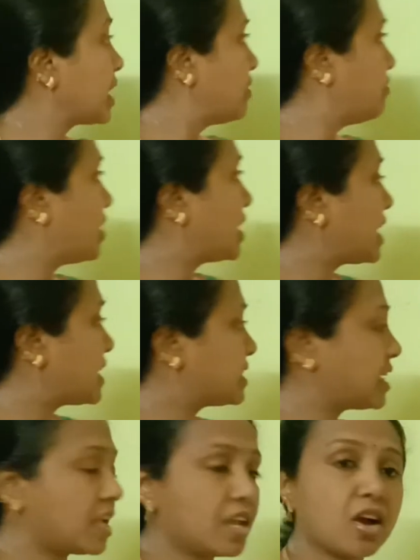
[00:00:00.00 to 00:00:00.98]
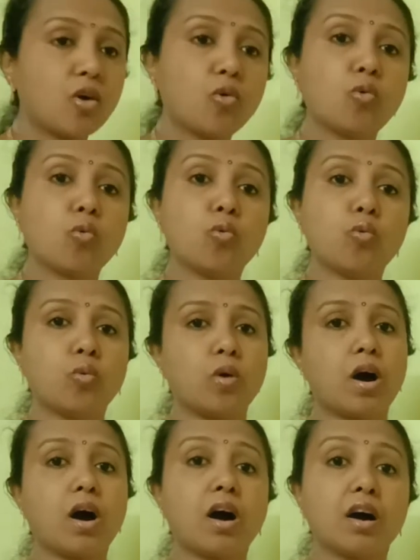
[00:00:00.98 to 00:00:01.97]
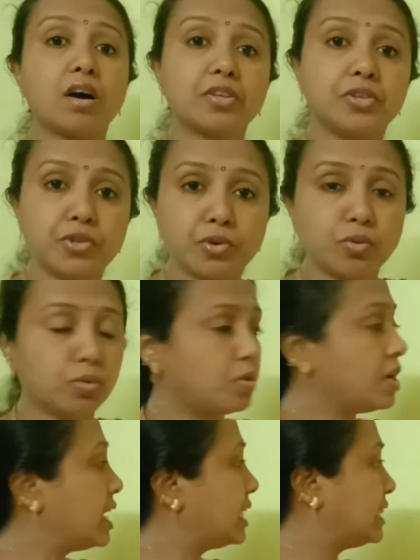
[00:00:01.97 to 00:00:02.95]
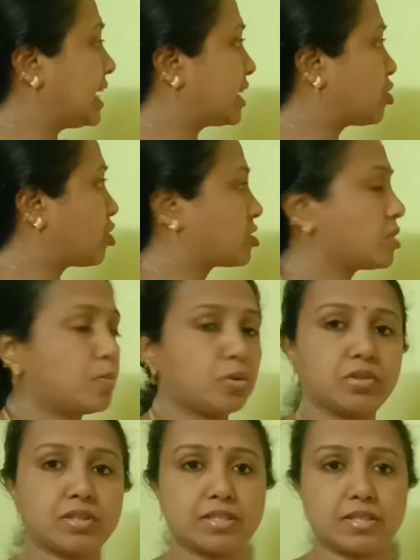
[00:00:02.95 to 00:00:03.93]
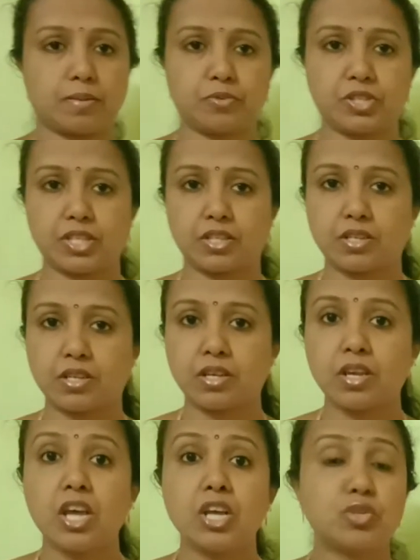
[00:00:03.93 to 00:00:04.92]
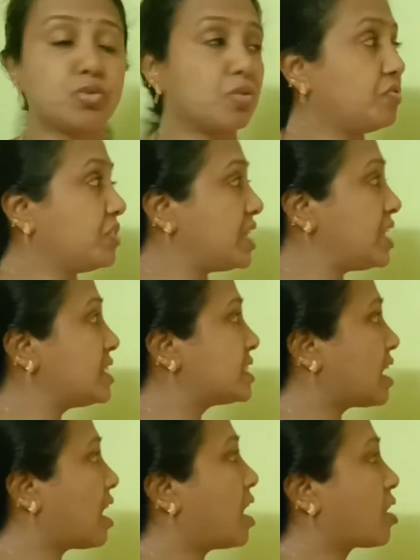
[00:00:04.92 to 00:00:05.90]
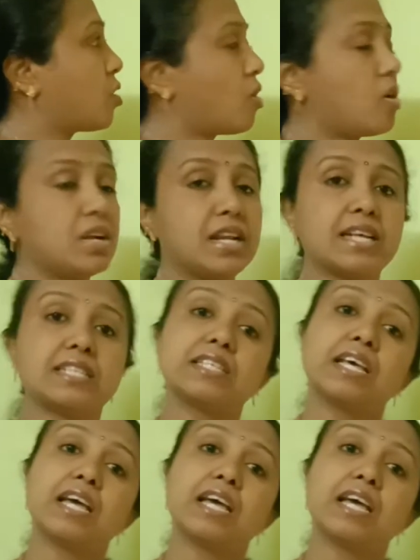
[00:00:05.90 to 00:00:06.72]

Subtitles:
When I say who are you, that talks about the subject. So these are called as